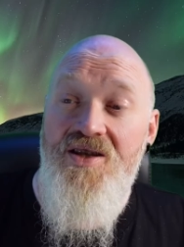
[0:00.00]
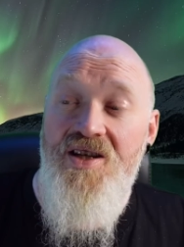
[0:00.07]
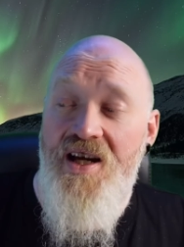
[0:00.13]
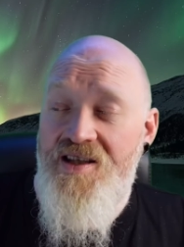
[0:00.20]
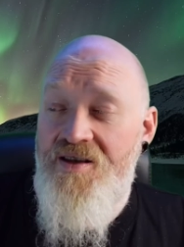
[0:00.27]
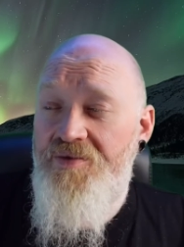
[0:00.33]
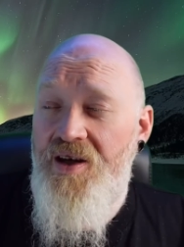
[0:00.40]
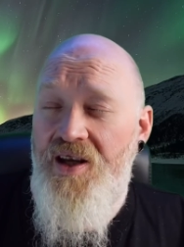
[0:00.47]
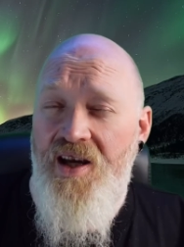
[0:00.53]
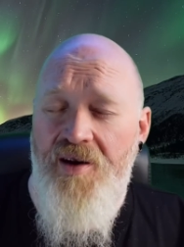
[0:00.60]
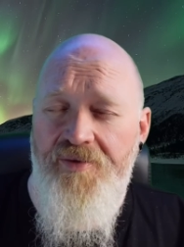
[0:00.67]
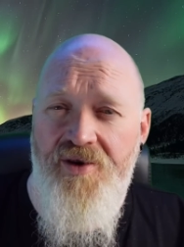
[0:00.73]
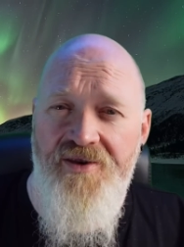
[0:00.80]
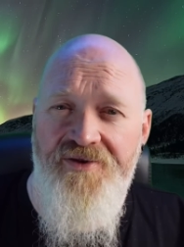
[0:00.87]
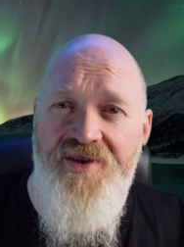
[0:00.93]
she has a
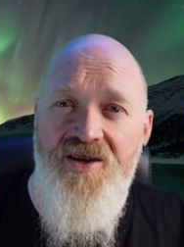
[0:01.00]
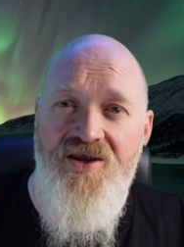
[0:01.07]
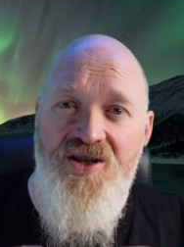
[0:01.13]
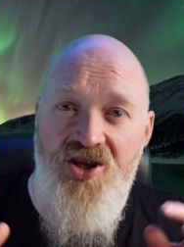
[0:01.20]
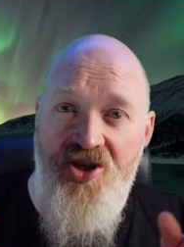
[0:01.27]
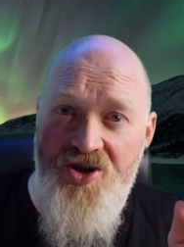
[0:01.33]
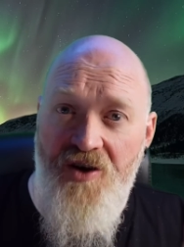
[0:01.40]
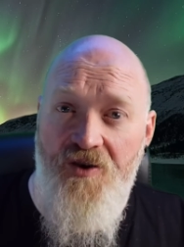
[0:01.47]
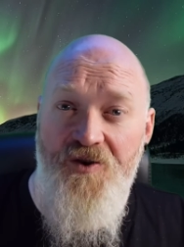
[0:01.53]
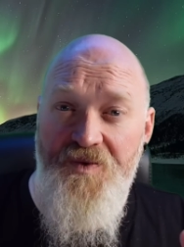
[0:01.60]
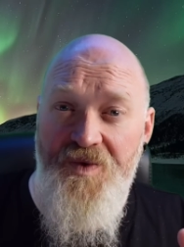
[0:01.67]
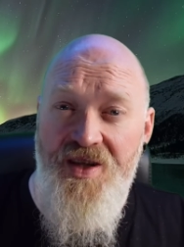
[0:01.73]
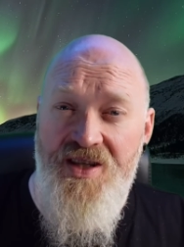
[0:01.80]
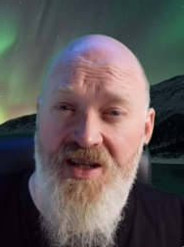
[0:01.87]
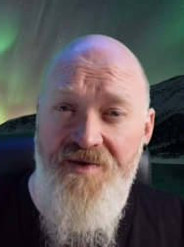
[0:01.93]
PDA profile, she struggles
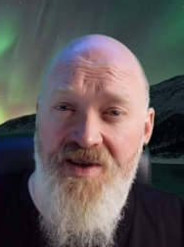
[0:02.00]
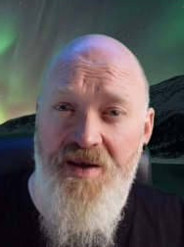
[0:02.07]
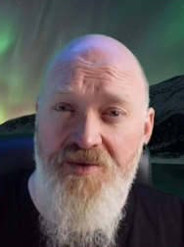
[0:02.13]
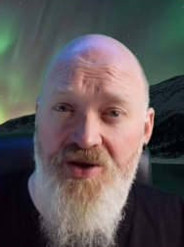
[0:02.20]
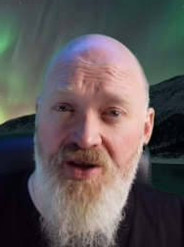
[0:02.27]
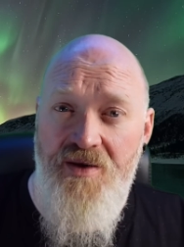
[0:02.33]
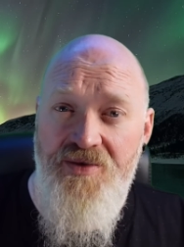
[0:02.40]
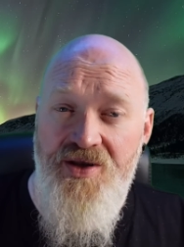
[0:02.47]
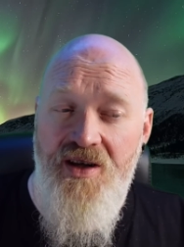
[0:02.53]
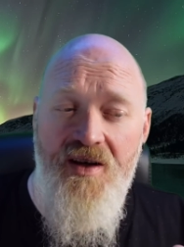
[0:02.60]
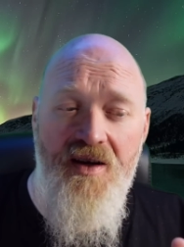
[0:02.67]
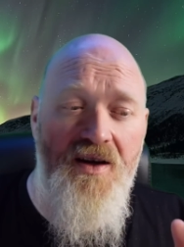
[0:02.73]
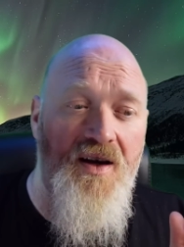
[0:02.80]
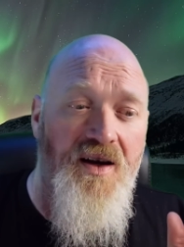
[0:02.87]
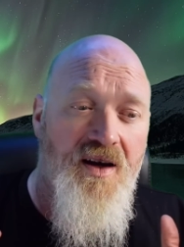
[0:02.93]
with this stuff sometimes
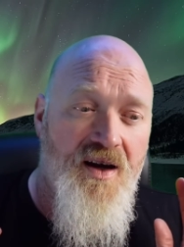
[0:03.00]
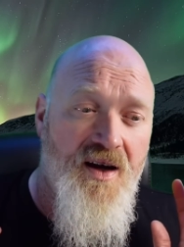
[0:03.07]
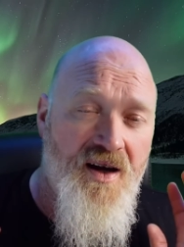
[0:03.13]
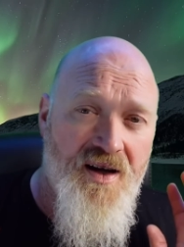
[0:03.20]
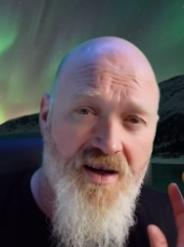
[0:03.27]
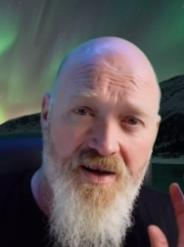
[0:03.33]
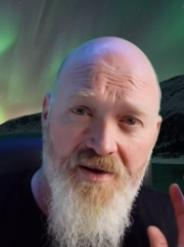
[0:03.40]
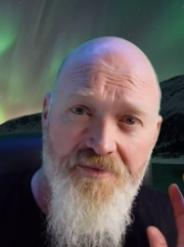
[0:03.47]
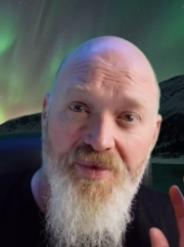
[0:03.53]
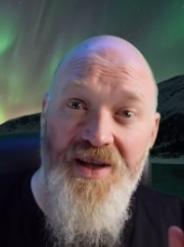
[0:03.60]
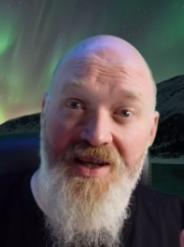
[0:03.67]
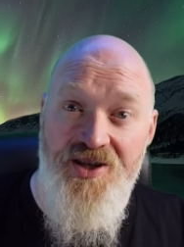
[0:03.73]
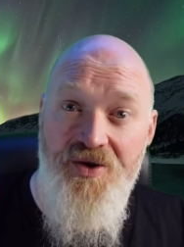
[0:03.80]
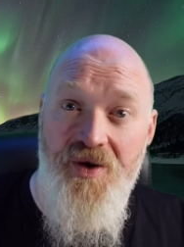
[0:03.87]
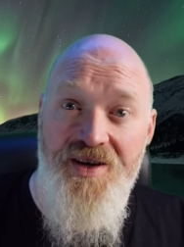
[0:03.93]
uh,
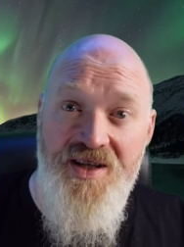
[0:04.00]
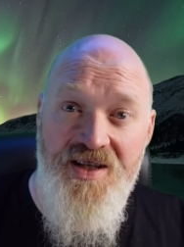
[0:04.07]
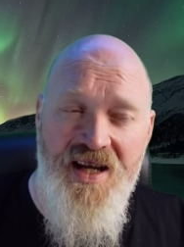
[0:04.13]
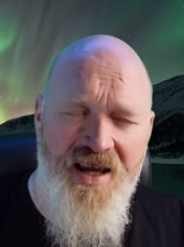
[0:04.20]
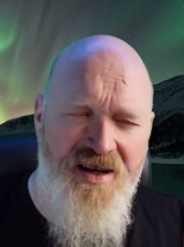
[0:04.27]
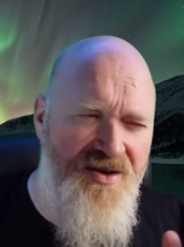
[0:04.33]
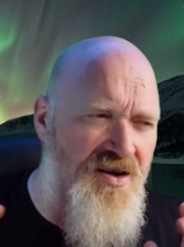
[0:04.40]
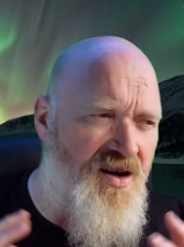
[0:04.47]
please do understand.